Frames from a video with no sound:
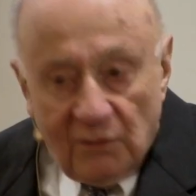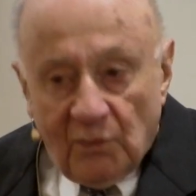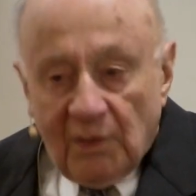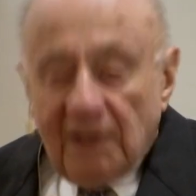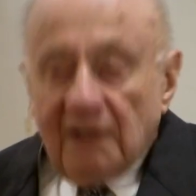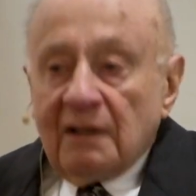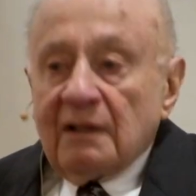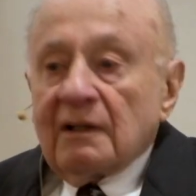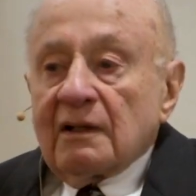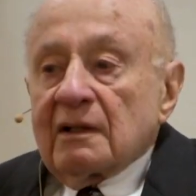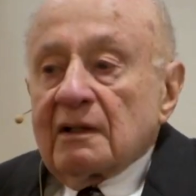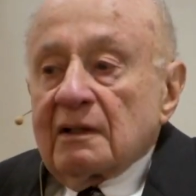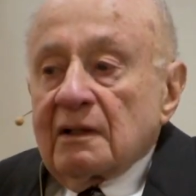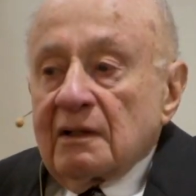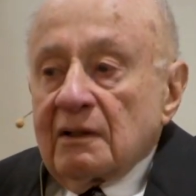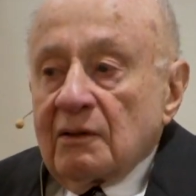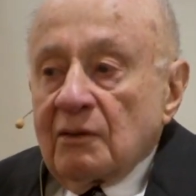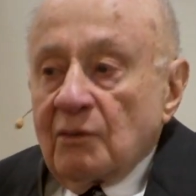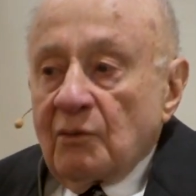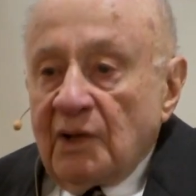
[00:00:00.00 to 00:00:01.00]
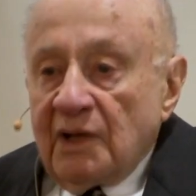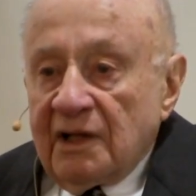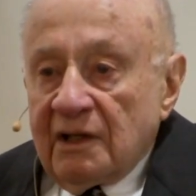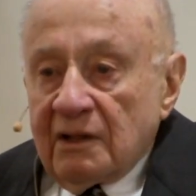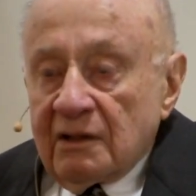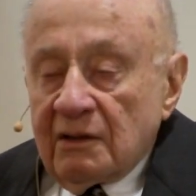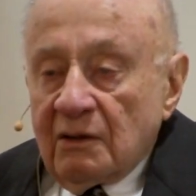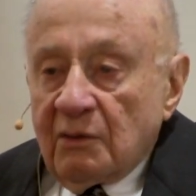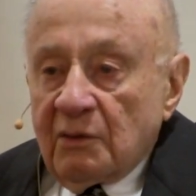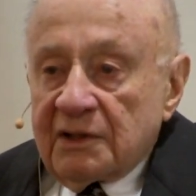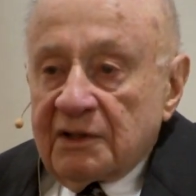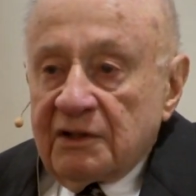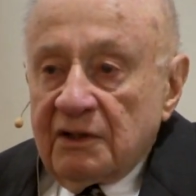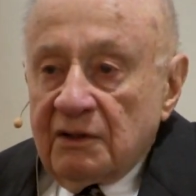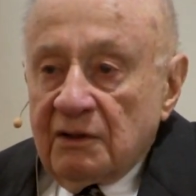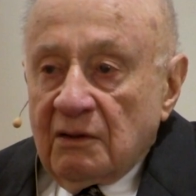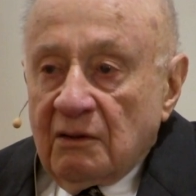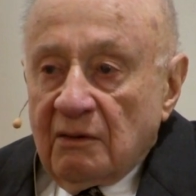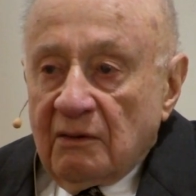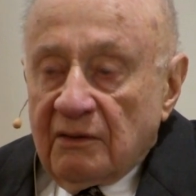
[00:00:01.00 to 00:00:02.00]
well, of town. We didn't know what to
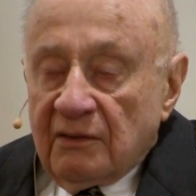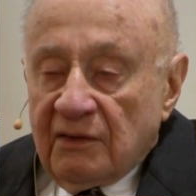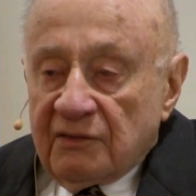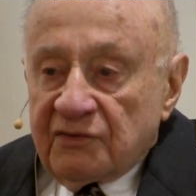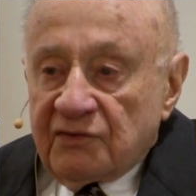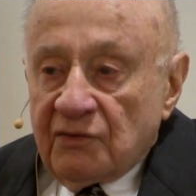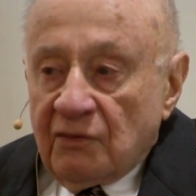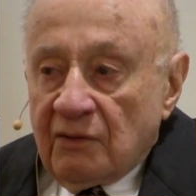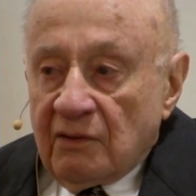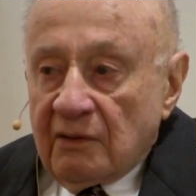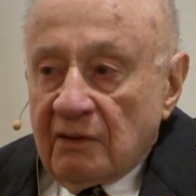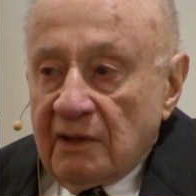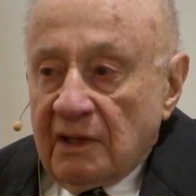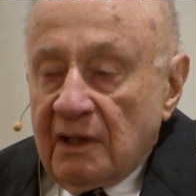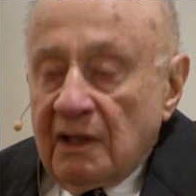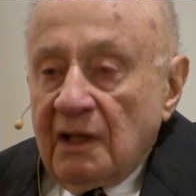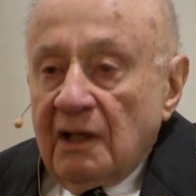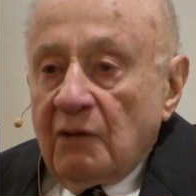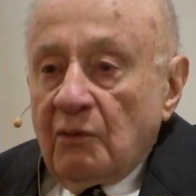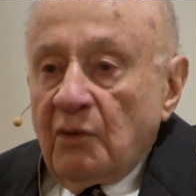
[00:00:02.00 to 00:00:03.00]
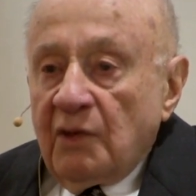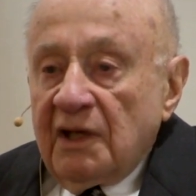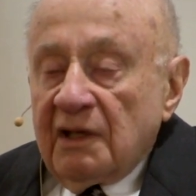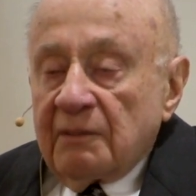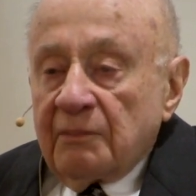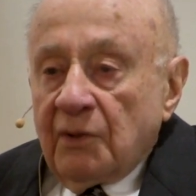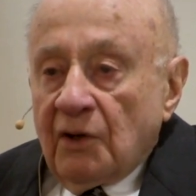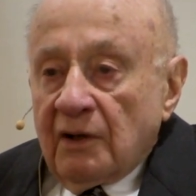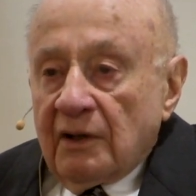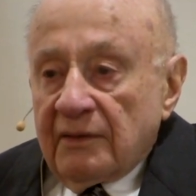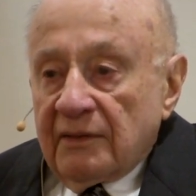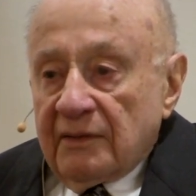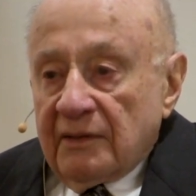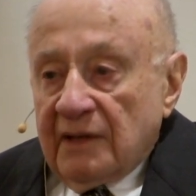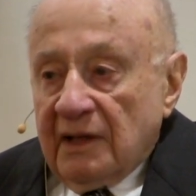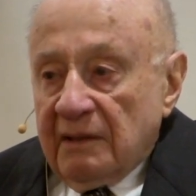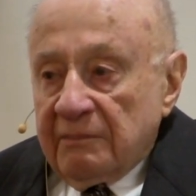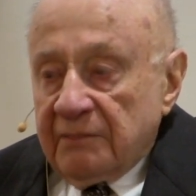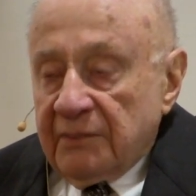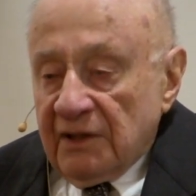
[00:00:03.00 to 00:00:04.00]
do. The store, we had bought
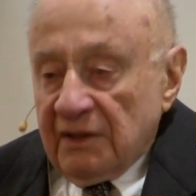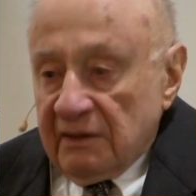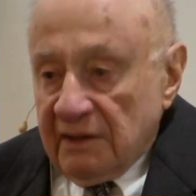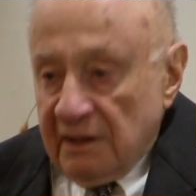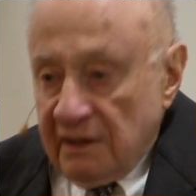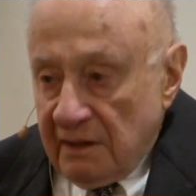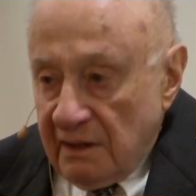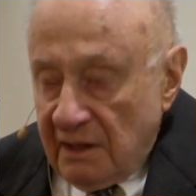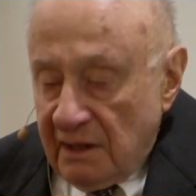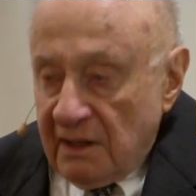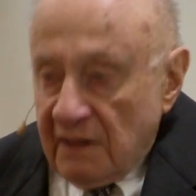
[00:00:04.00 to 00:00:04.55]
that building.